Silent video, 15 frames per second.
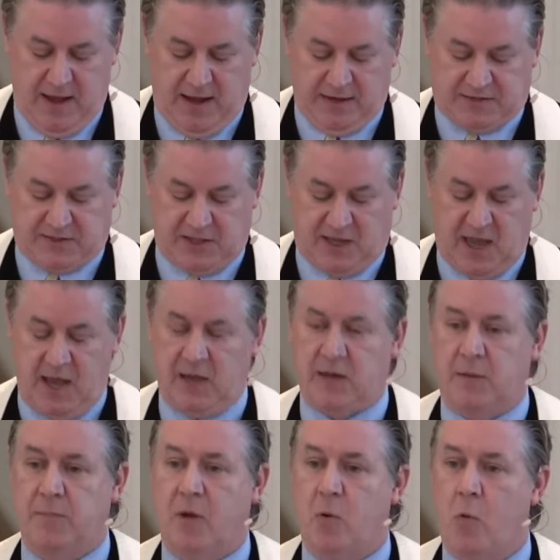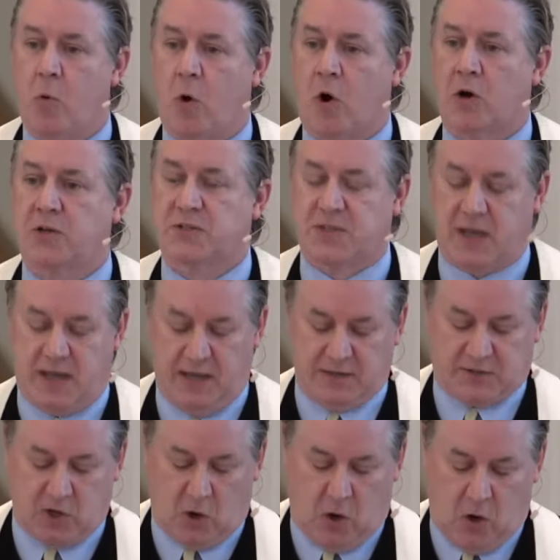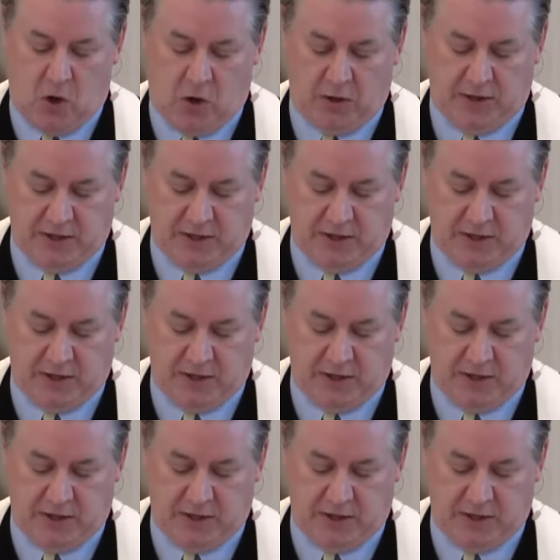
It's the kingdom that works against all